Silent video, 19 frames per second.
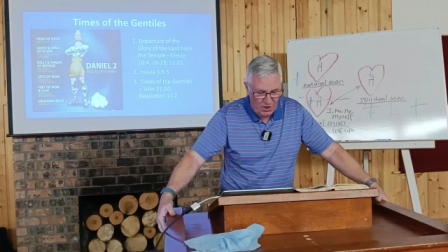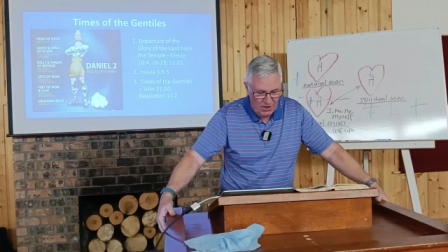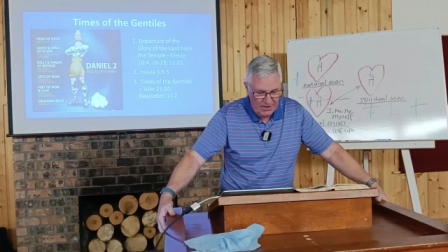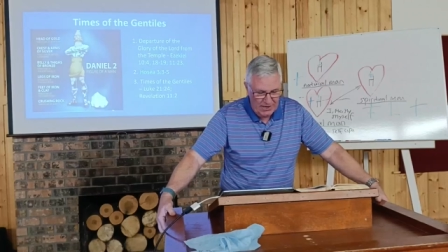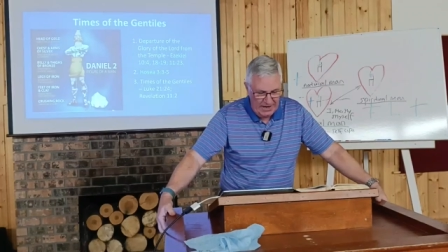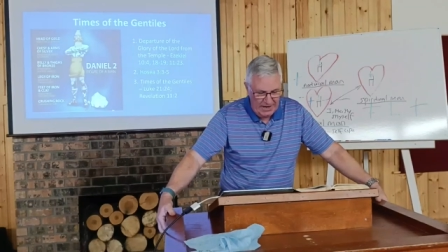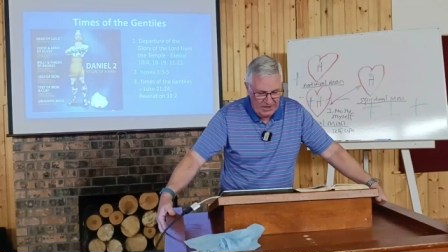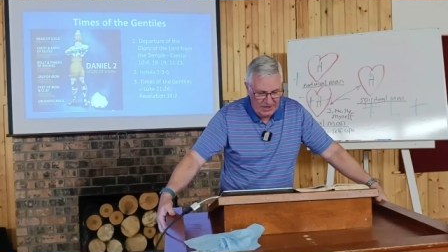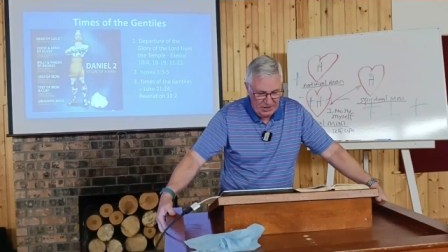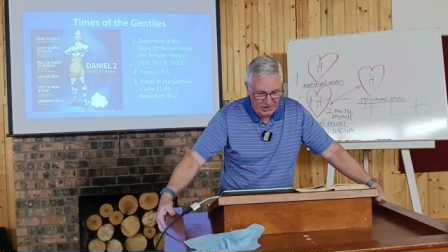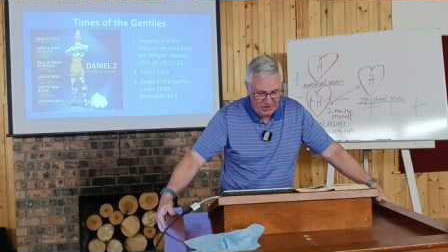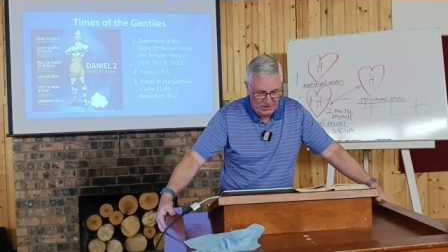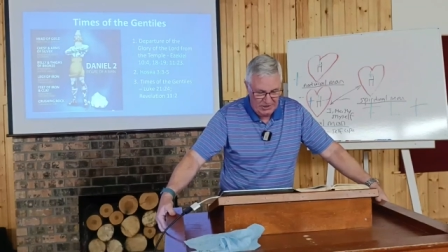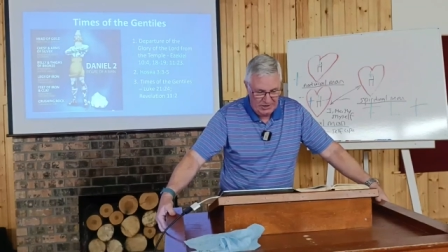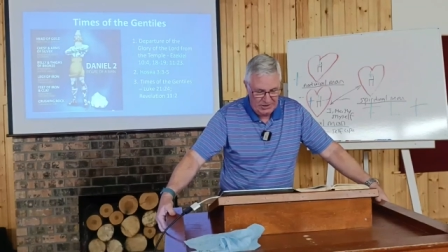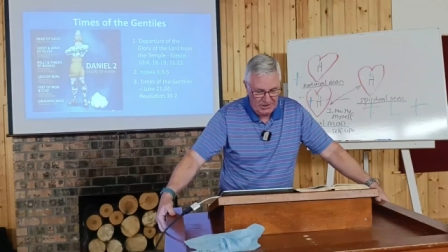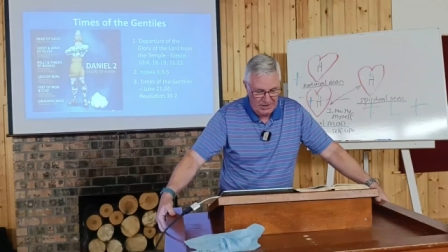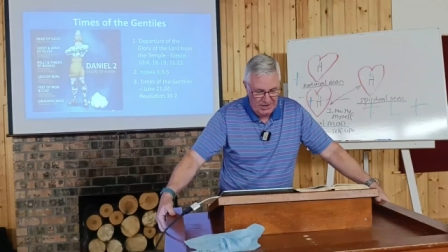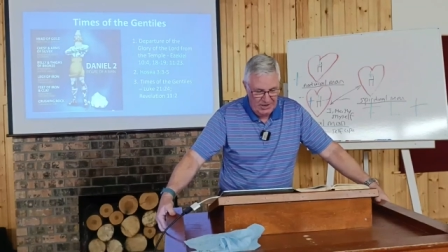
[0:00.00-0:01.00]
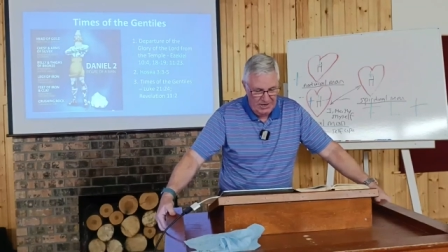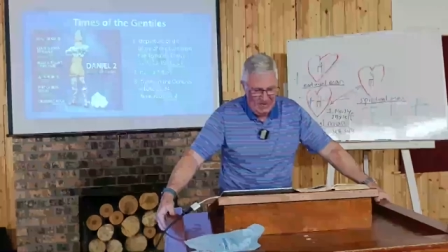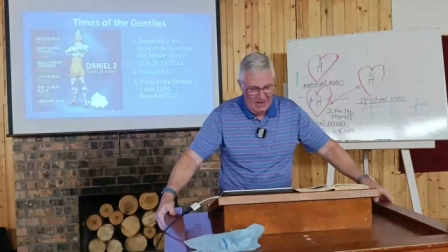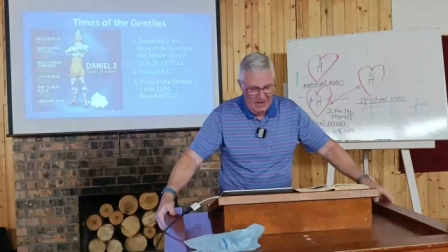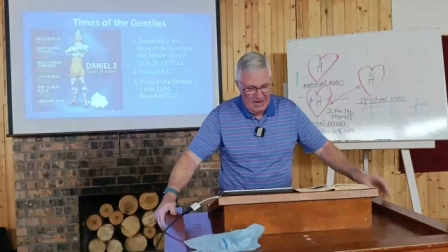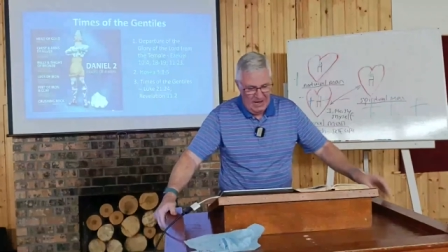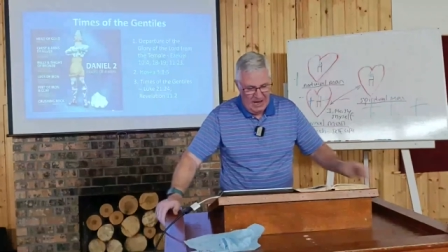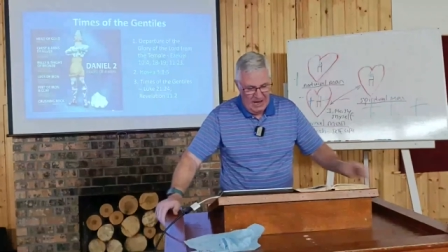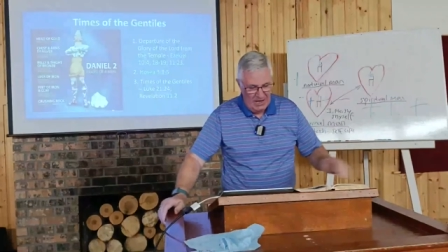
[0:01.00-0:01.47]
all nations
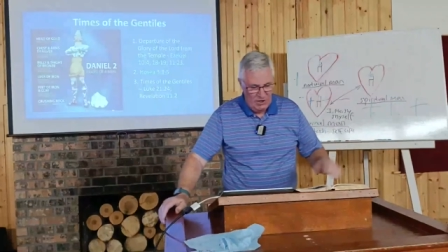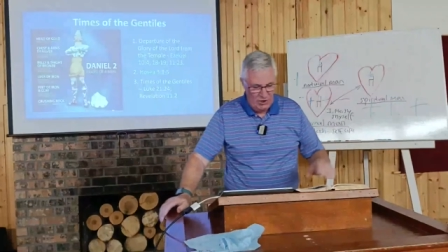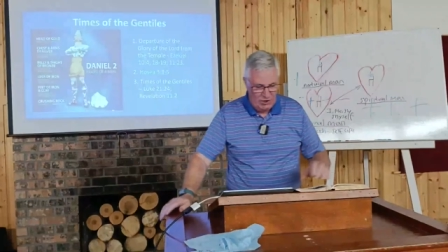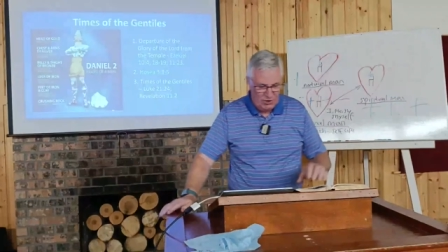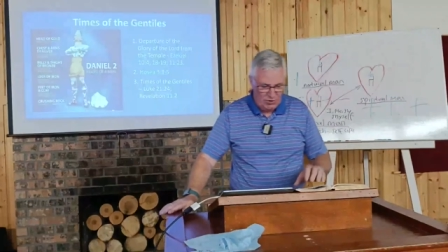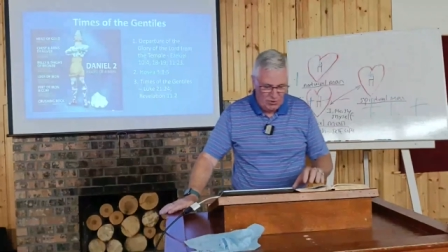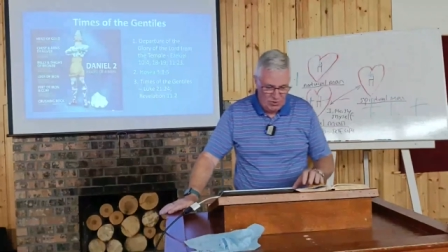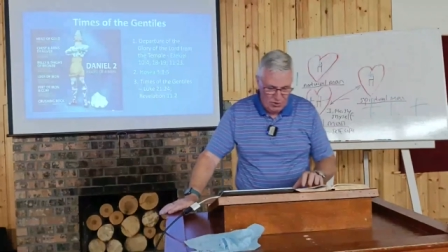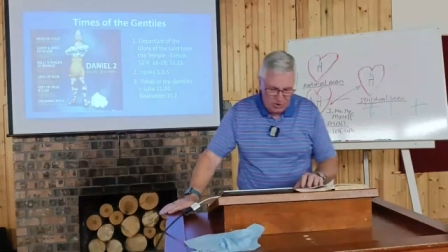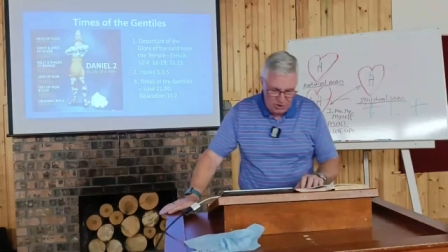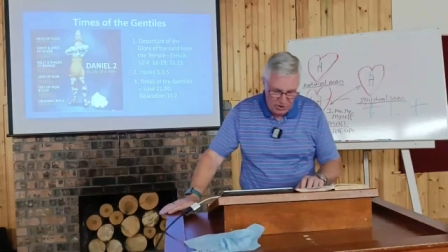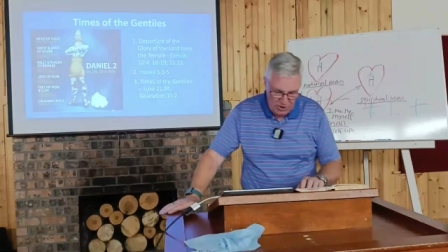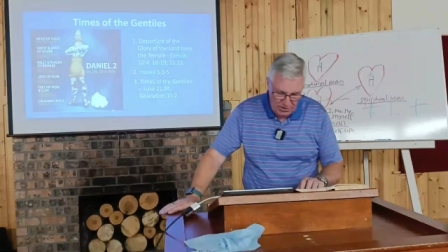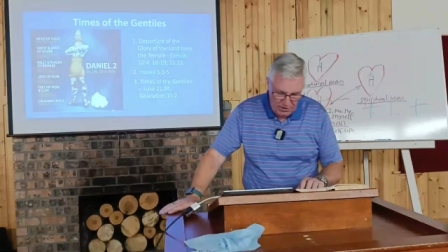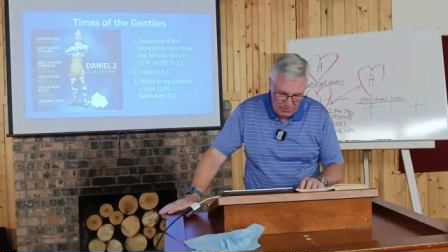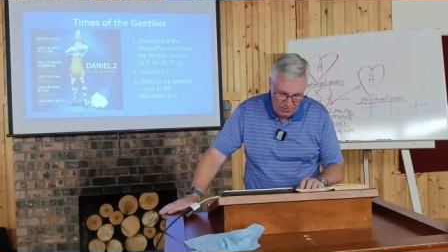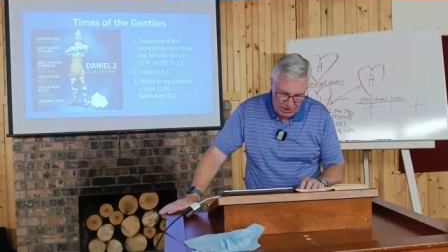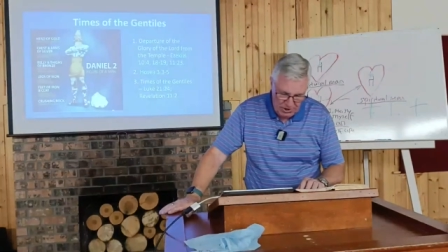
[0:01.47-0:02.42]
and Jerusalem